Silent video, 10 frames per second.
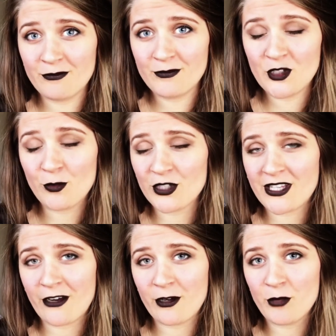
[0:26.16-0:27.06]
super
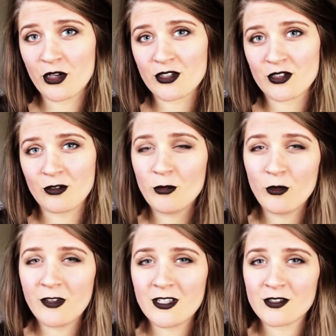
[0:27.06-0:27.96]
scary books or
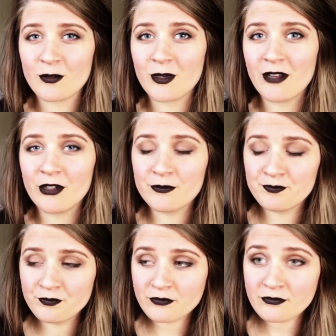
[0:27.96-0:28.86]
movies or whatever.
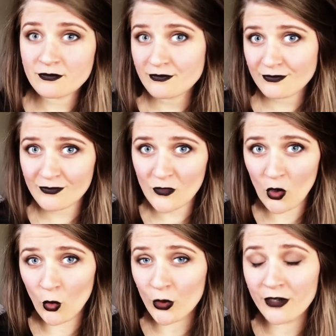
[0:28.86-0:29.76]

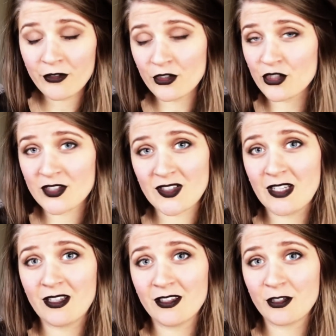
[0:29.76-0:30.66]
Or if you're just
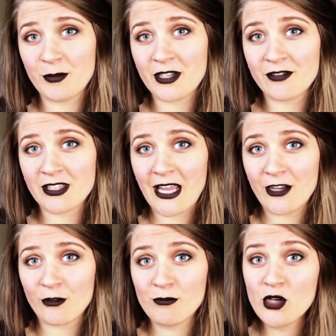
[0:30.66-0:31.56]
in a little bit of a
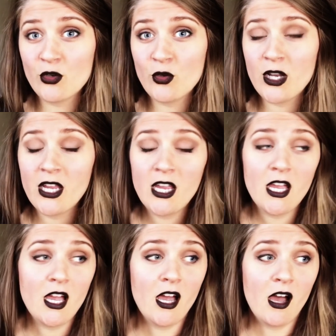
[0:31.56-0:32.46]
lighter mood,
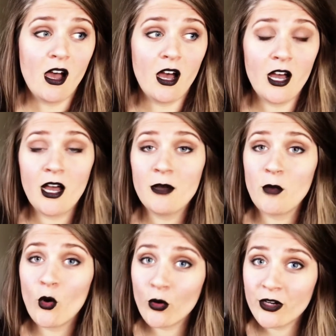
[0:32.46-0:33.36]

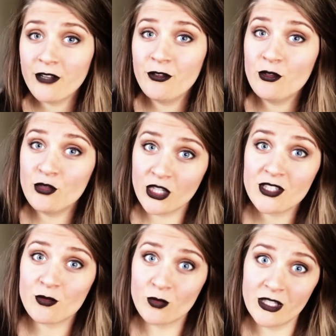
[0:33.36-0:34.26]
or if you
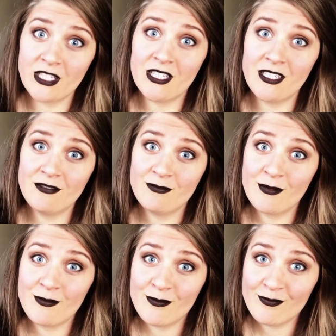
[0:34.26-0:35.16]
just really
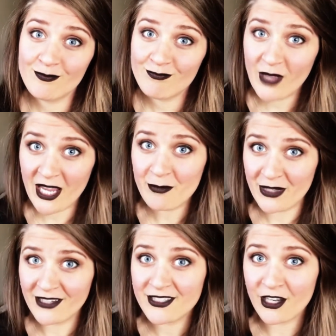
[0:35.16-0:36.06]
hate
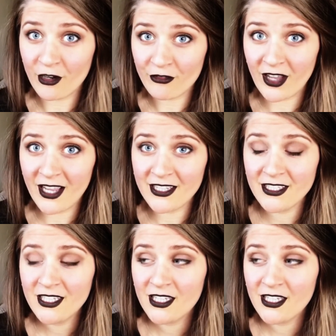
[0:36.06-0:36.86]
being terrified.